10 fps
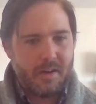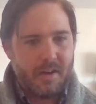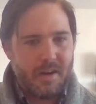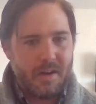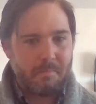
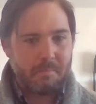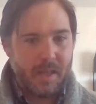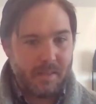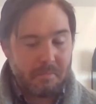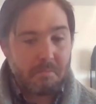
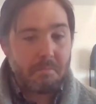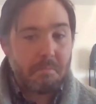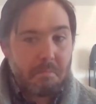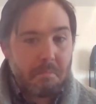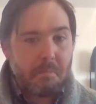And
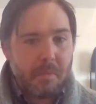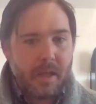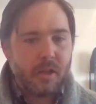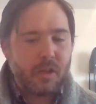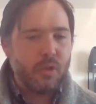
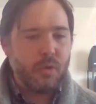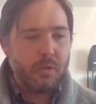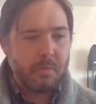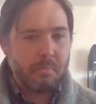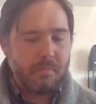they
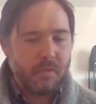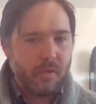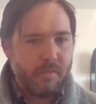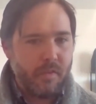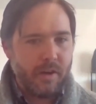include
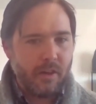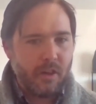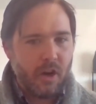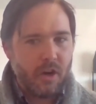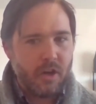sort of very
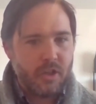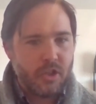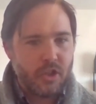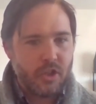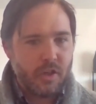
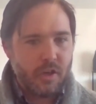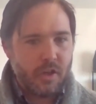large